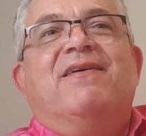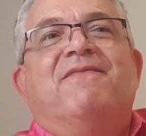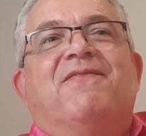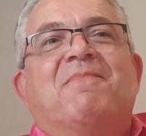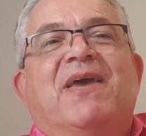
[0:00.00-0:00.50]

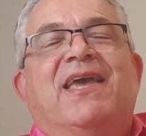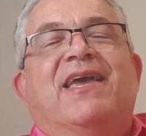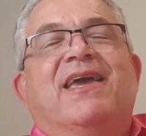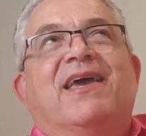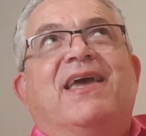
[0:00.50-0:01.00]
For
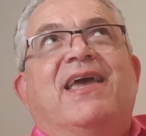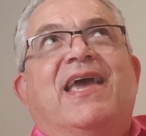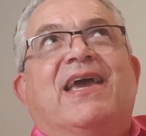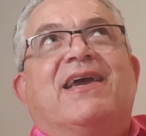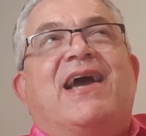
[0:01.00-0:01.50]
me,
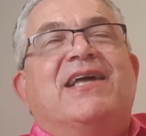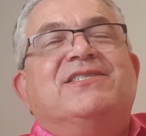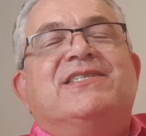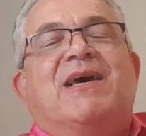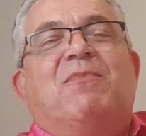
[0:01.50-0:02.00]
it
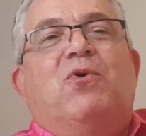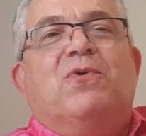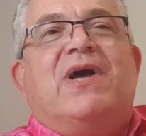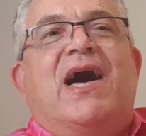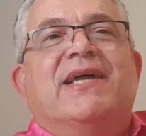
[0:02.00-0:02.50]
conjures up
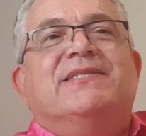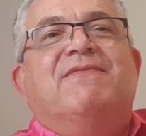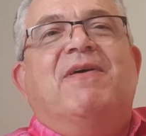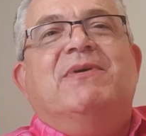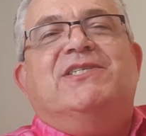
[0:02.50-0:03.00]
all kinds
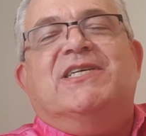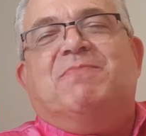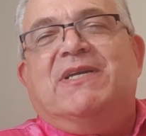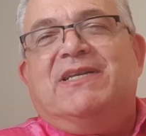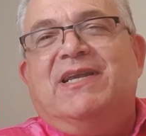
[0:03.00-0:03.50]
of images,
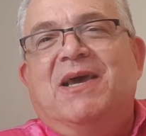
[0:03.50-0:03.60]
but